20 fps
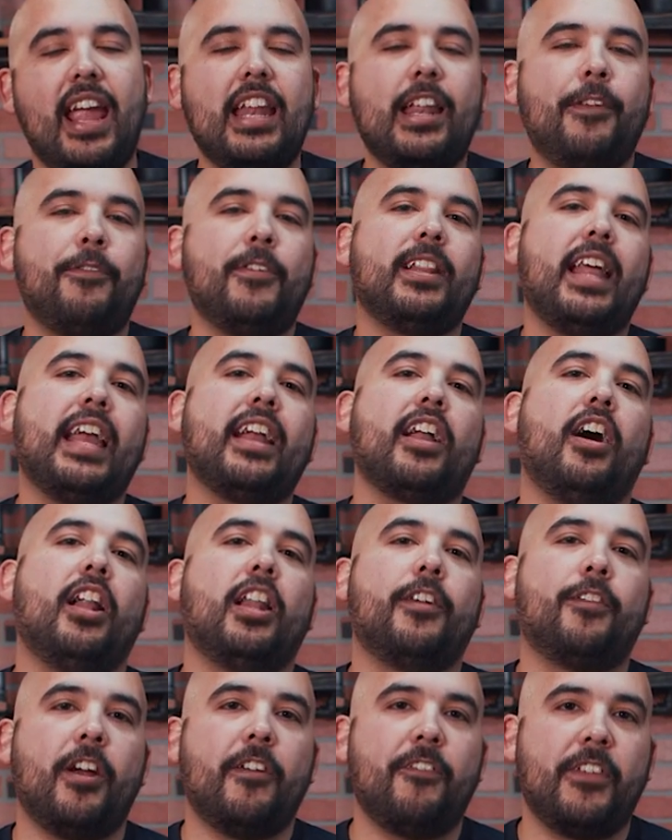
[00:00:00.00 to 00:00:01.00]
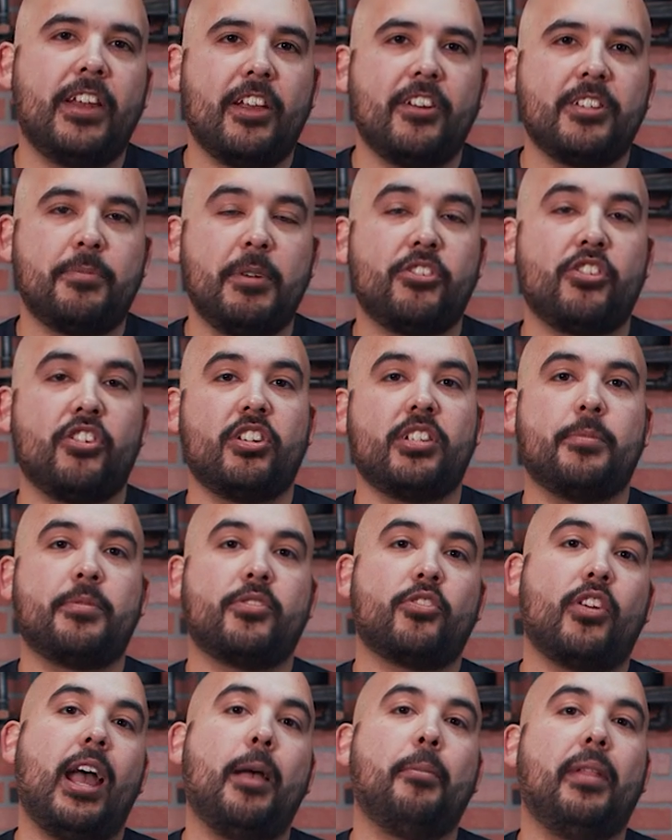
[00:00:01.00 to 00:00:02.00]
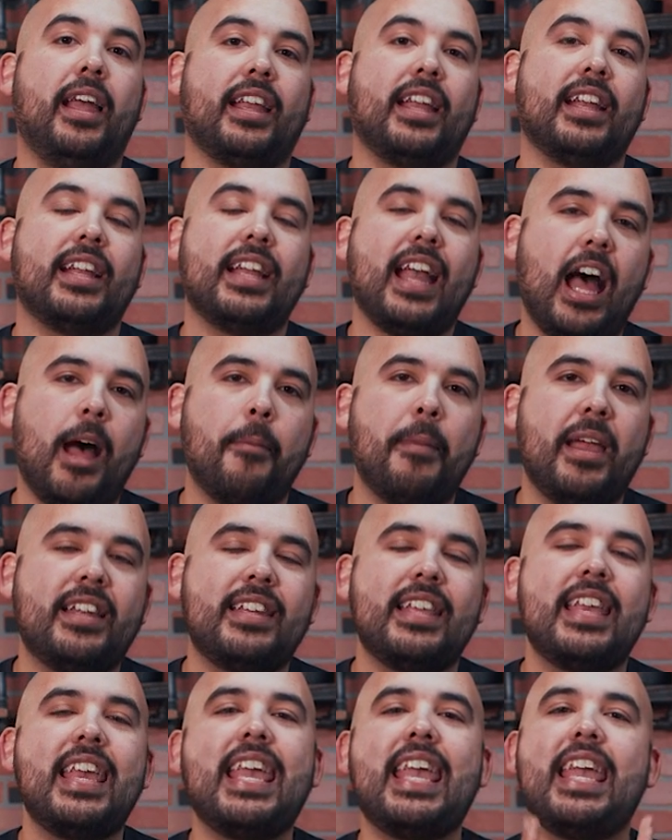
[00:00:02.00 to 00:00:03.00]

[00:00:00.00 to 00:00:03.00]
And if you like all of our videos, be sure to subscribe, like, and comment.